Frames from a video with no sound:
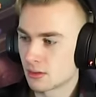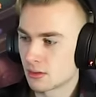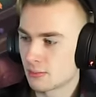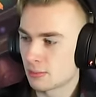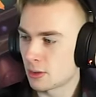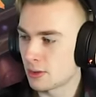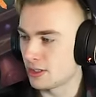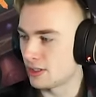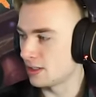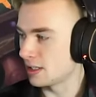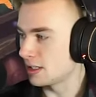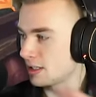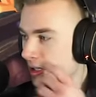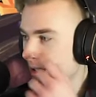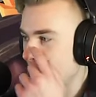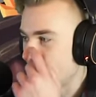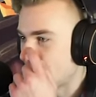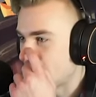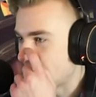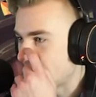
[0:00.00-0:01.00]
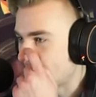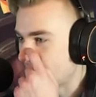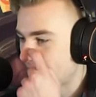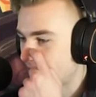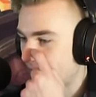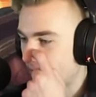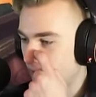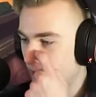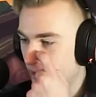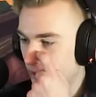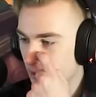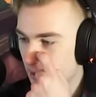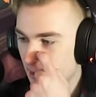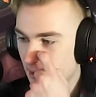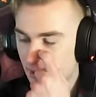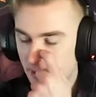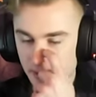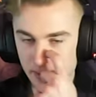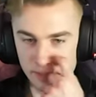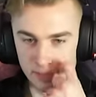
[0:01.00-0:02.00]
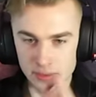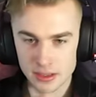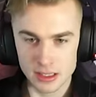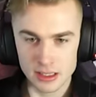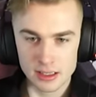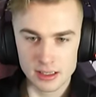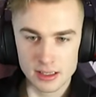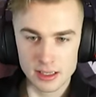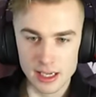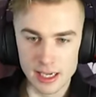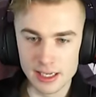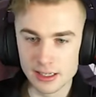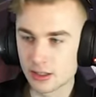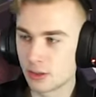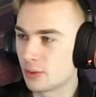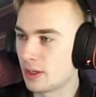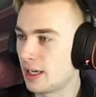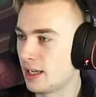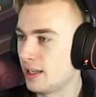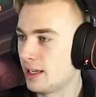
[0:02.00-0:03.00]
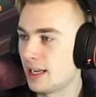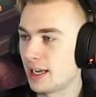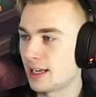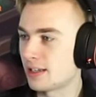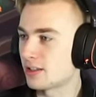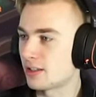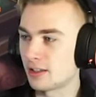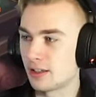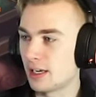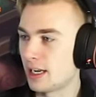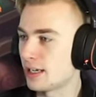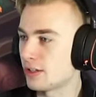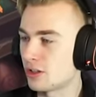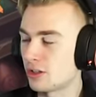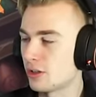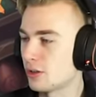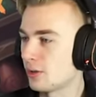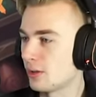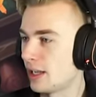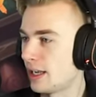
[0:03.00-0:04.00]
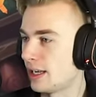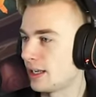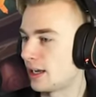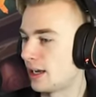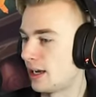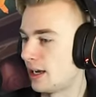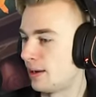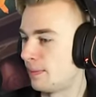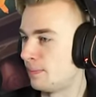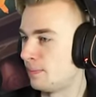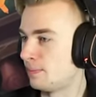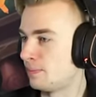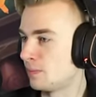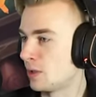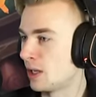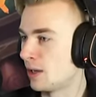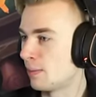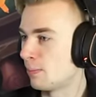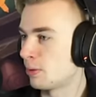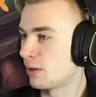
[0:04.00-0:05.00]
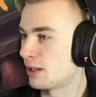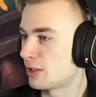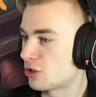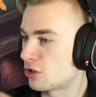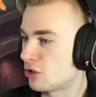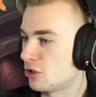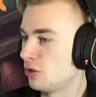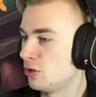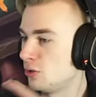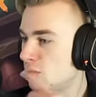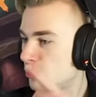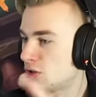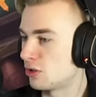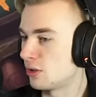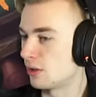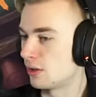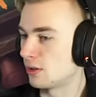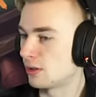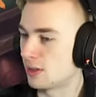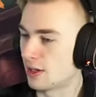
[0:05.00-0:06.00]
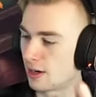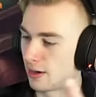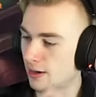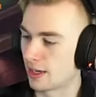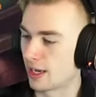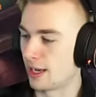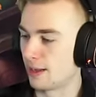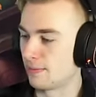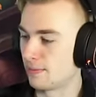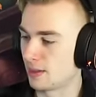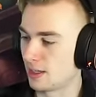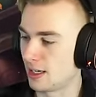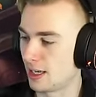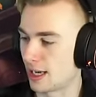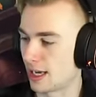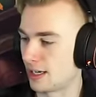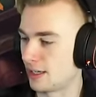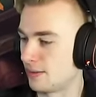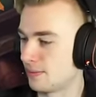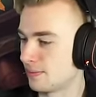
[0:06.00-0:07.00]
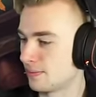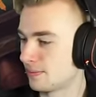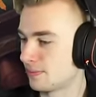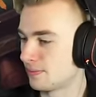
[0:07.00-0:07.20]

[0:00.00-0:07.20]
No, he's, he's gonna be a 7-7. Ain't no way. He has to he has to go like um plus two. Okay, he had it.